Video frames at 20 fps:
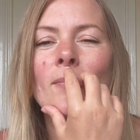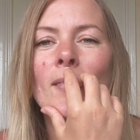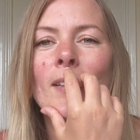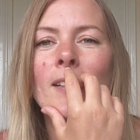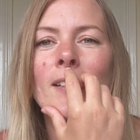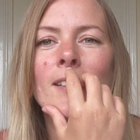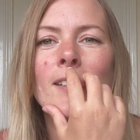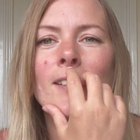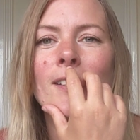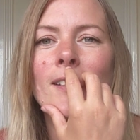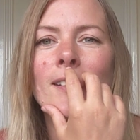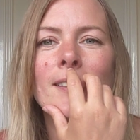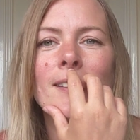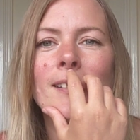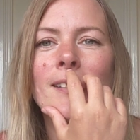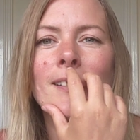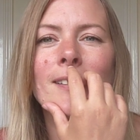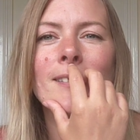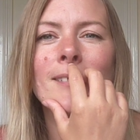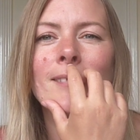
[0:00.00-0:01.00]

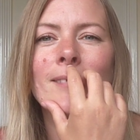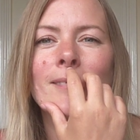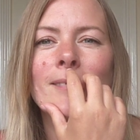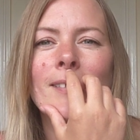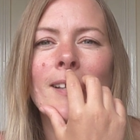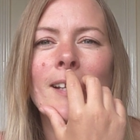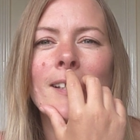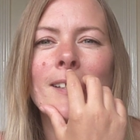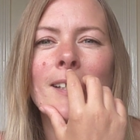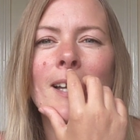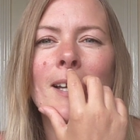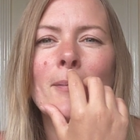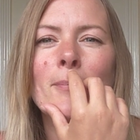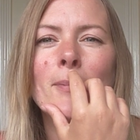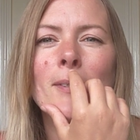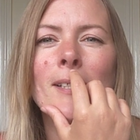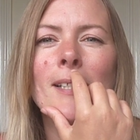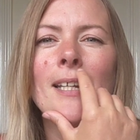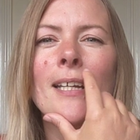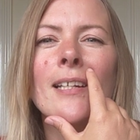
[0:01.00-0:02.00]
It's
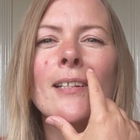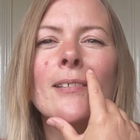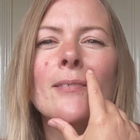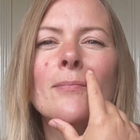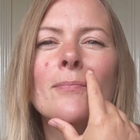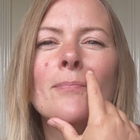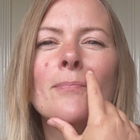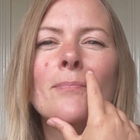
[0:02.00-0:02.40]
absolute